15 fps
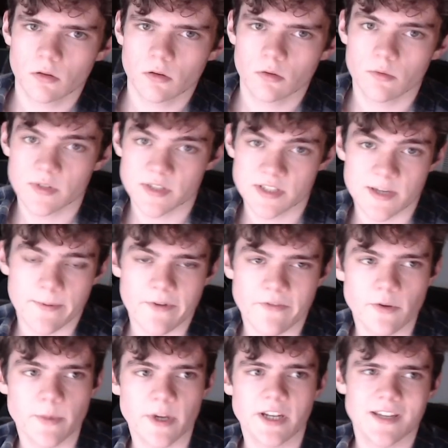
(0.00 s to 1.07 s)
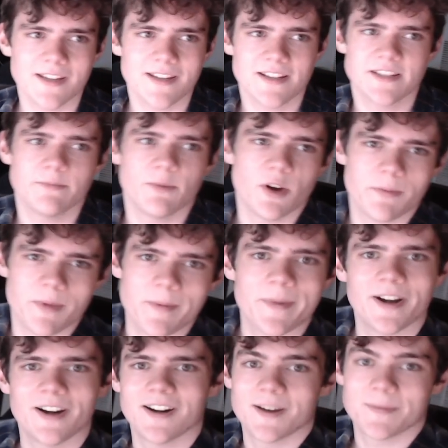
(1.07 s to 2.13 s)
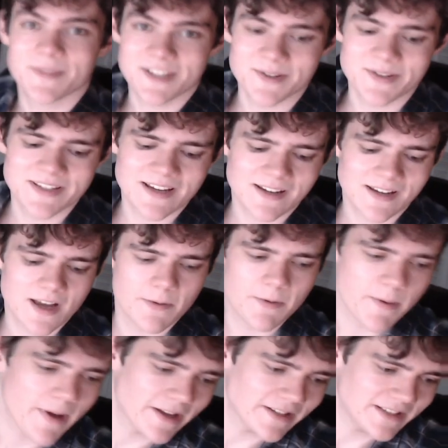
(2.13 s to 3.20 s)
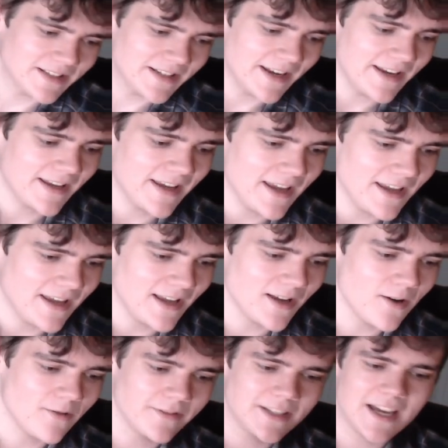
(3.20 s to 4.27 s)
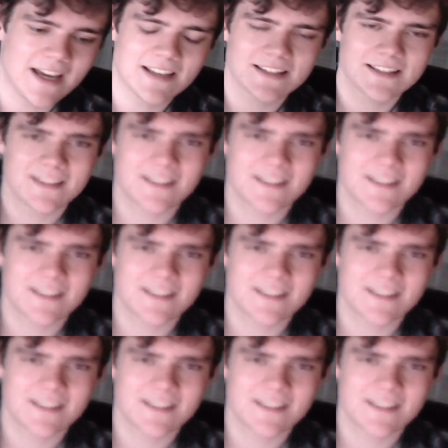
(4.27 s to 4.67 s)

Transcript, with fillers: What's up, everybody? It's your boy Meme here. I'm still sick. I'm about to take a COVID test.